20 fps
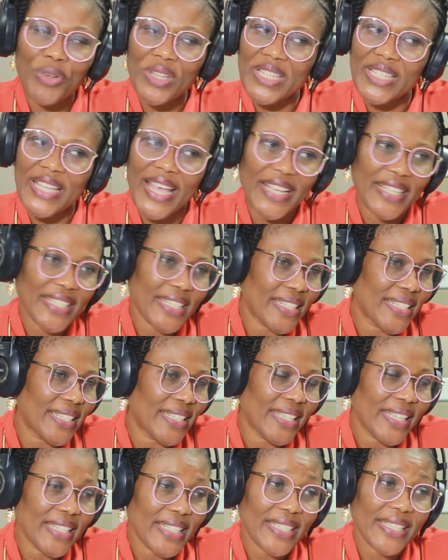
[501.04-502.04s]

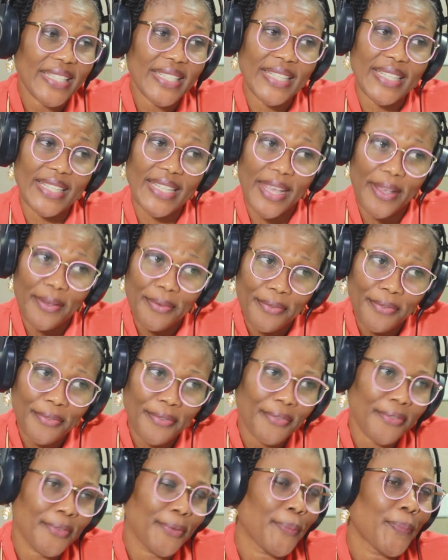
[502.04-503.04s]
Precisely, it is safe.
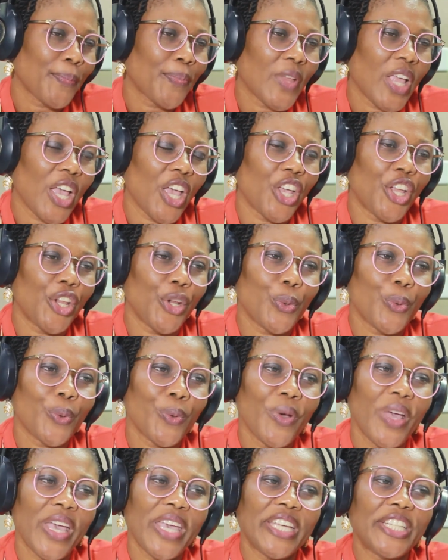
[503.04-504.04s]

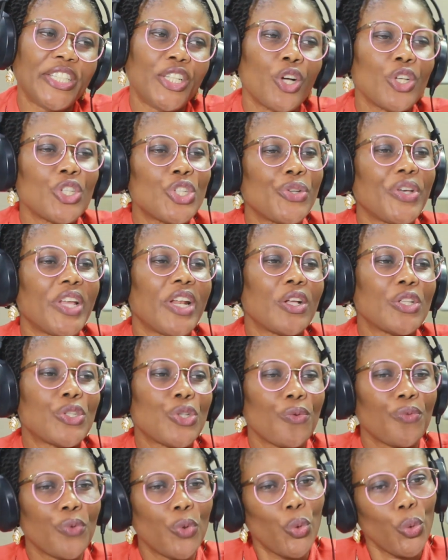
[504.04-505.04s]
It does you a
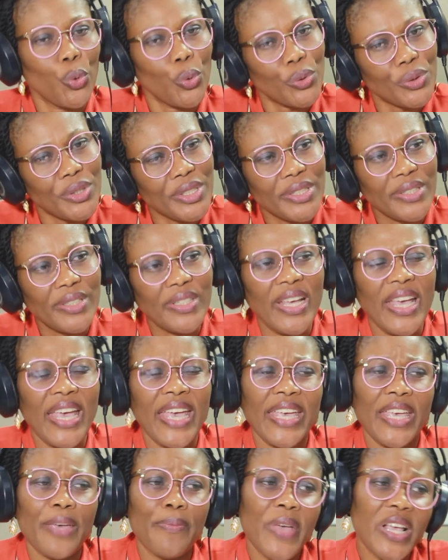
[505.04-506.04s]
lot of good.
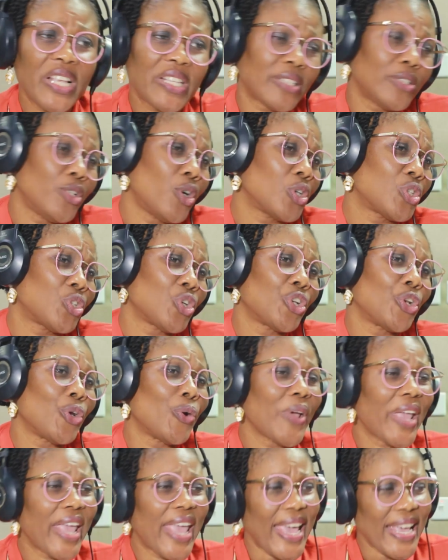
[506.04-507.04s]
It makes the doctor
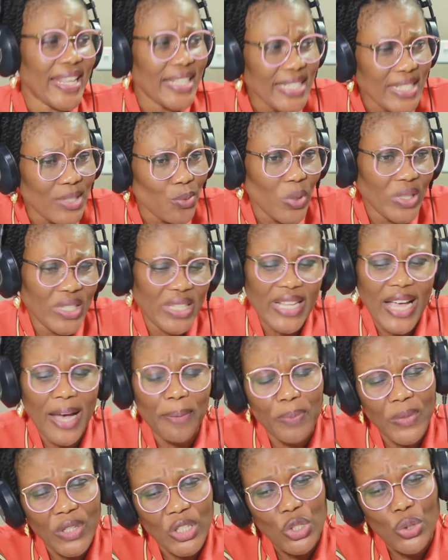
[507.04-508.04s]
not guess what is
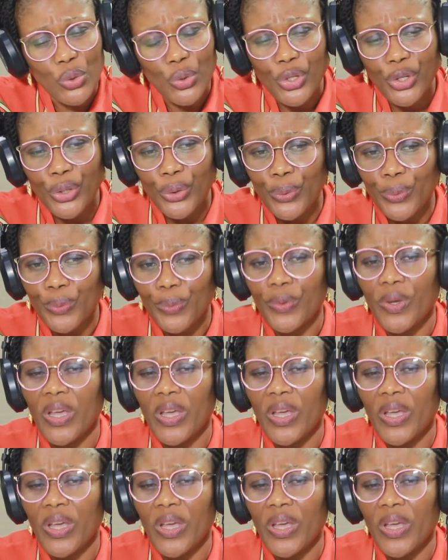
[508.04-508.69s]
happening to you.